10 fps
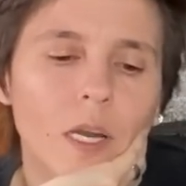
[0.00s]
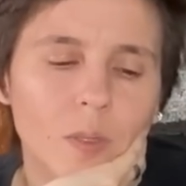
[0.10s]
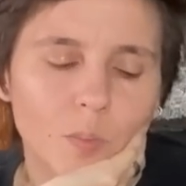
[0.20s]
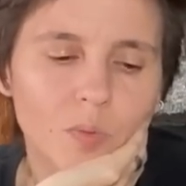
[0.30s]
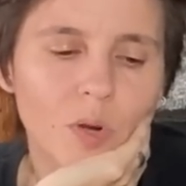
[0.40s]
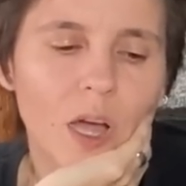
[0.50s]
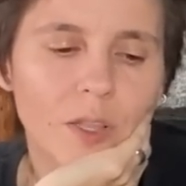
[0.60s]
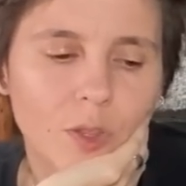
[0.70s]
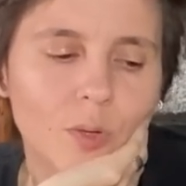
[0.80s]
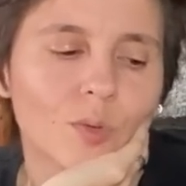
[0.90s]
it
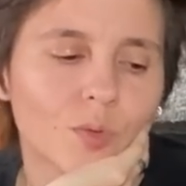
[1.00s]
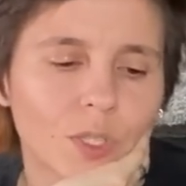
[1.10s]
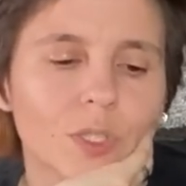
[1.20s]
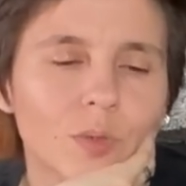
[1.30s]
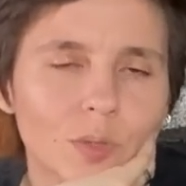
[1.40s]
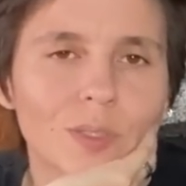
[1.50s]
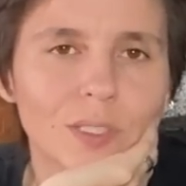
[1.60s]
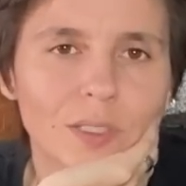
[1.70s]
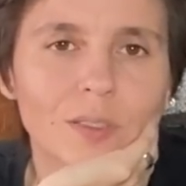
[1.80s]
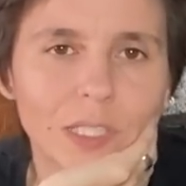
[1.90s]
brought through for you
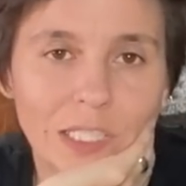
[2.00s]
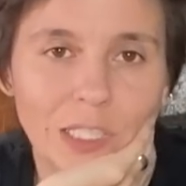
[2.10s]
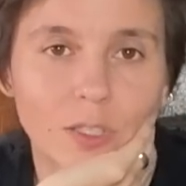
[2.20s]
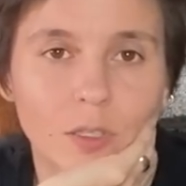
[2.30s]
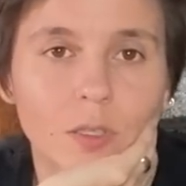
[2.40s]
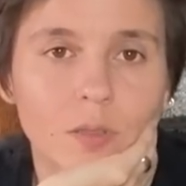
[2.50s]
is here.